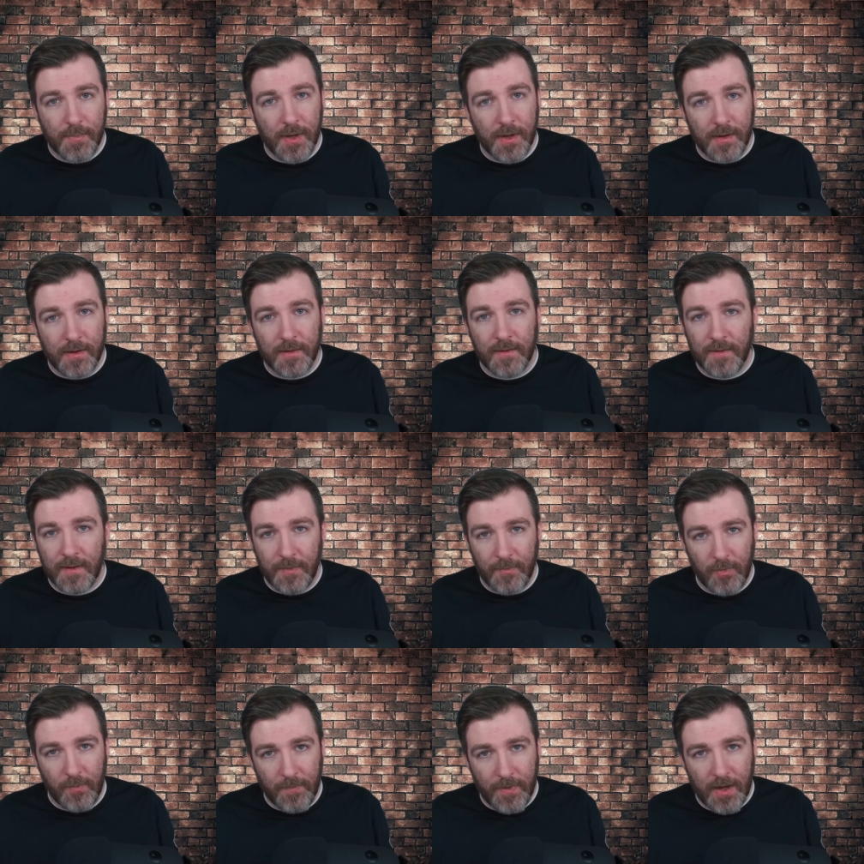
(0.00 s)
but
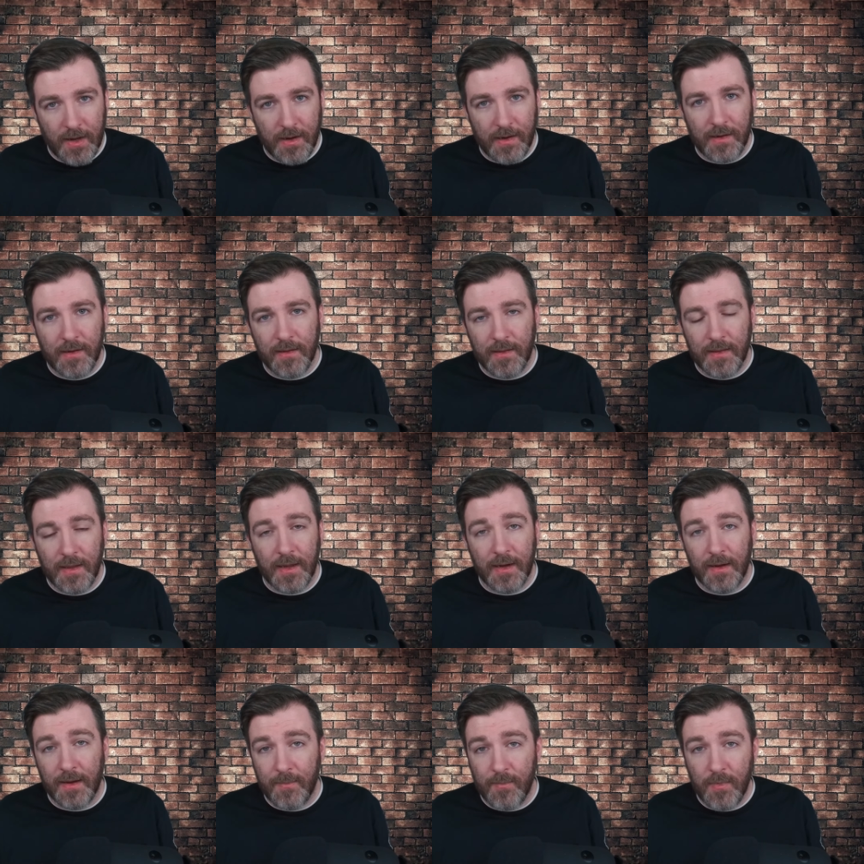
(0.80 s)
keep in mind
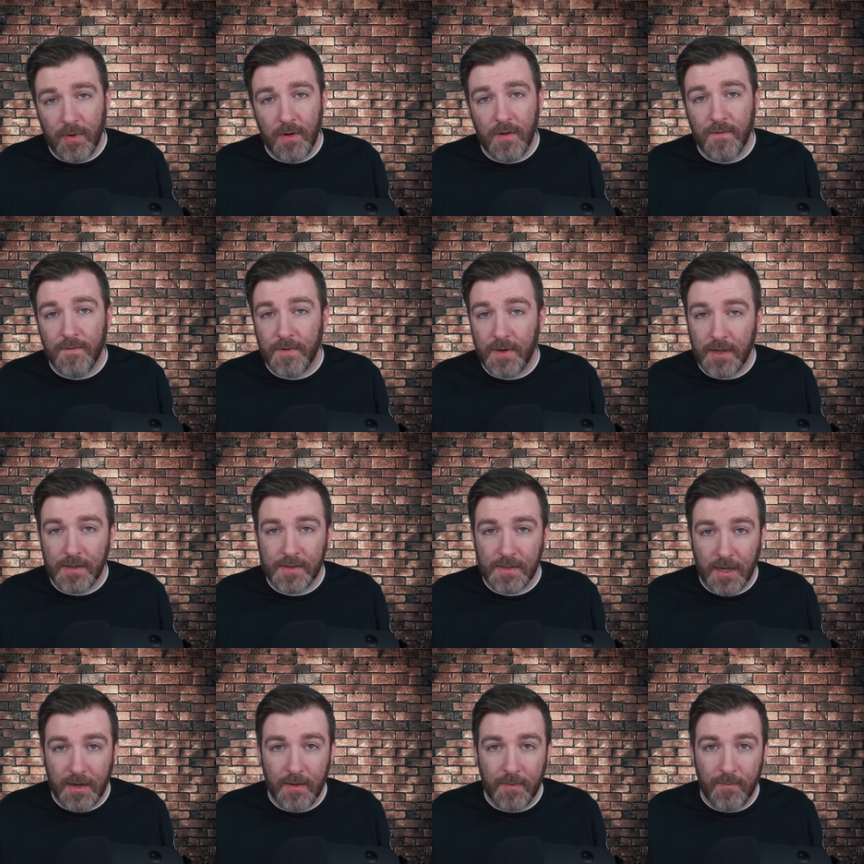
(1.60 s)
that a move
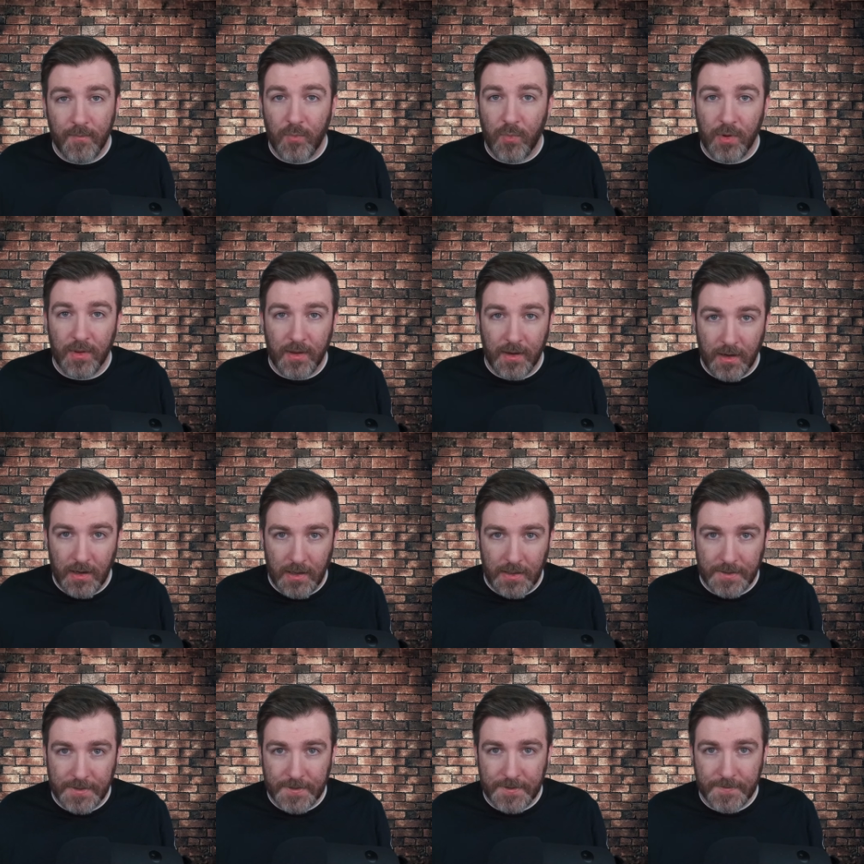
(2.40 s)
does come with a
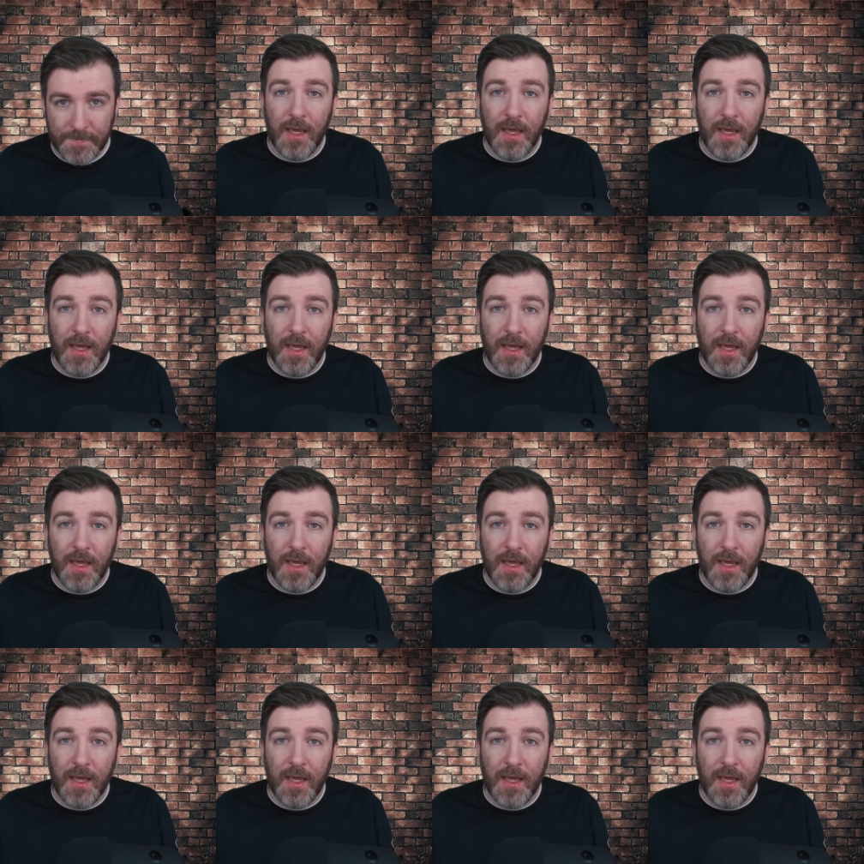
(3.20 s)
cost.